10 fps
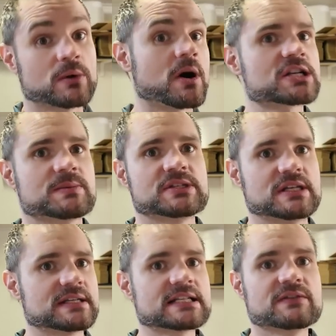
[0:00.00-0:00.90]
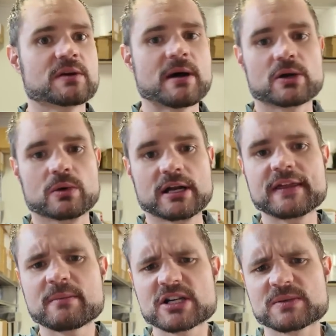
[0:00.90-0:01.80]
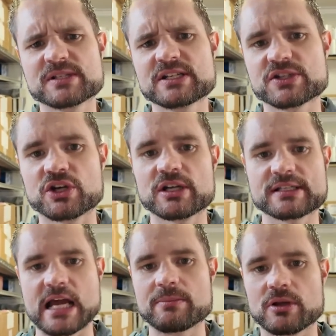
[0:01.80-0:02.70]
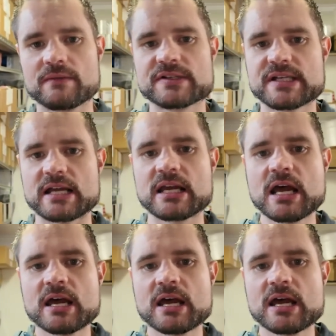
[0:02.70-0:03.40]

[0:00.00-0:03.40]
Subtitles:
Or March of Machines, that's even a better one. I think March of Machines is a good example of a set